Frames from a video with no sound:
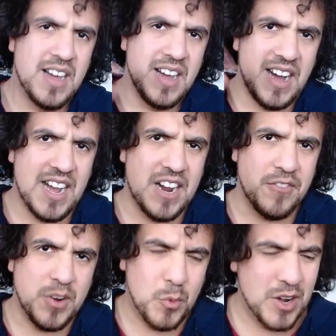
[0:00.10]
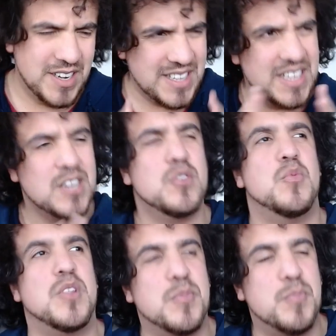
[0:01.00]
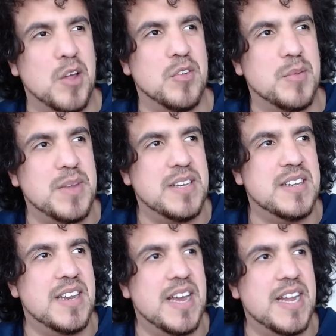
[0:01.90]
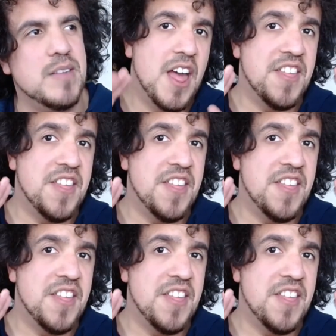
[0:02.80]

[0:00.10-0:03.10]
Hi everyone, here's what's bothering me today.